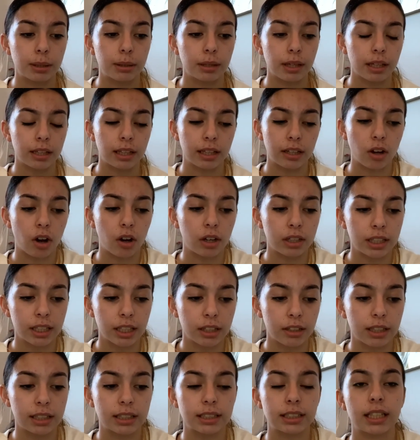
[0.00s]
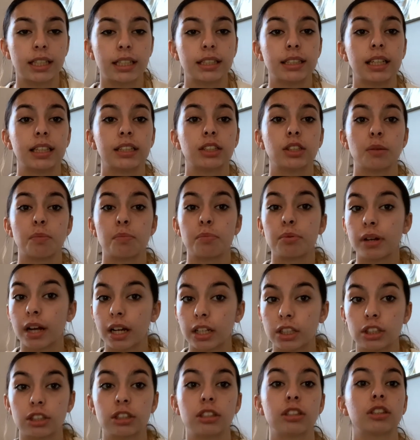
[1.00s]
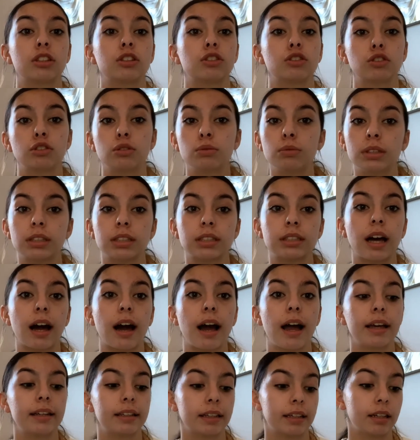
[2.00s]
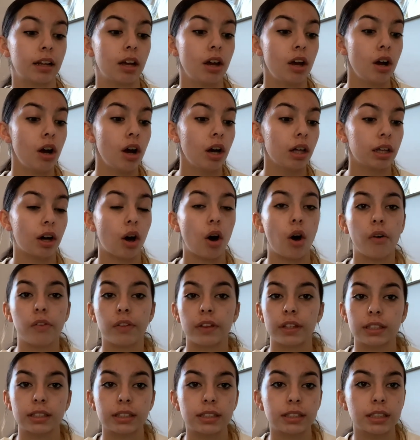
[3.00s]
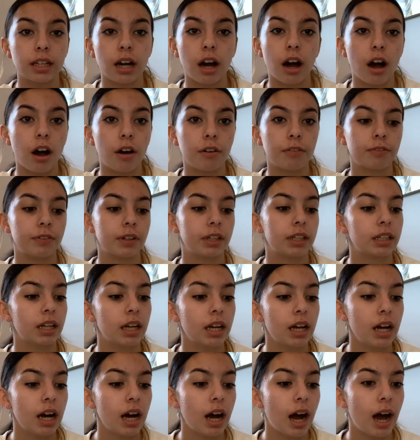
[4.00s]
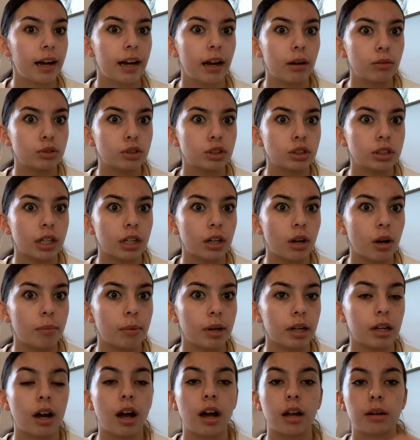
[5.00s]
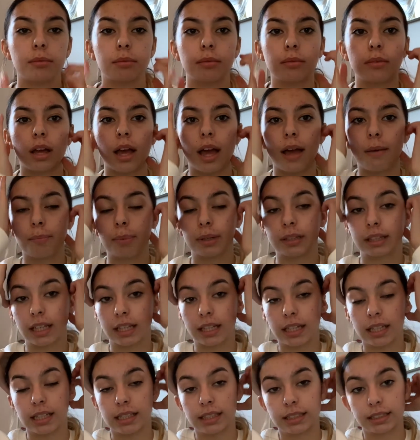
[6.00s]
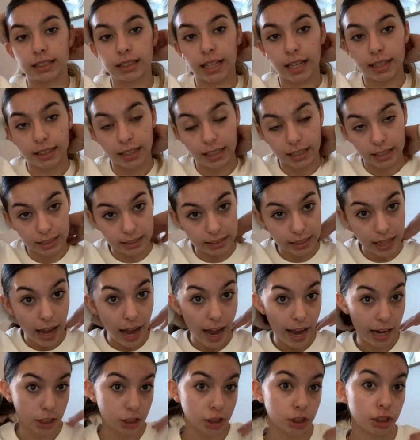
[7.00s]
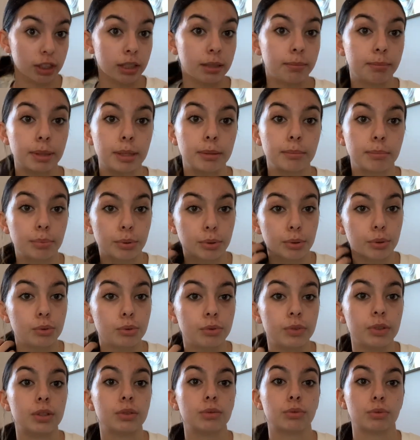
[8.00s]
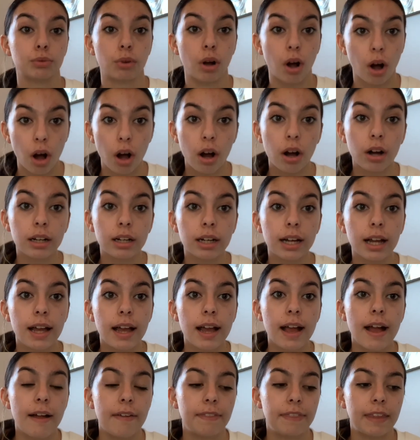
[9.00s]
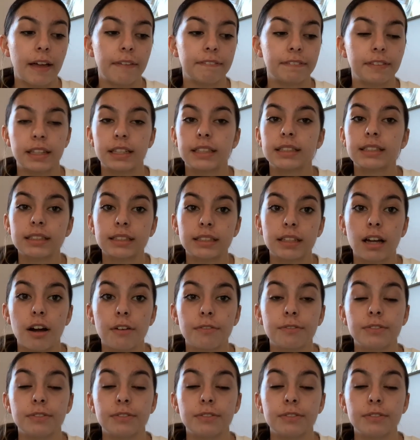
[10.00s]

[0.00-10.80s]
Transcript: like on here it says that depression and suicide and all this stuff, and I'm just like, oh my god. But then he said that it's actually been proven wrong that this stuff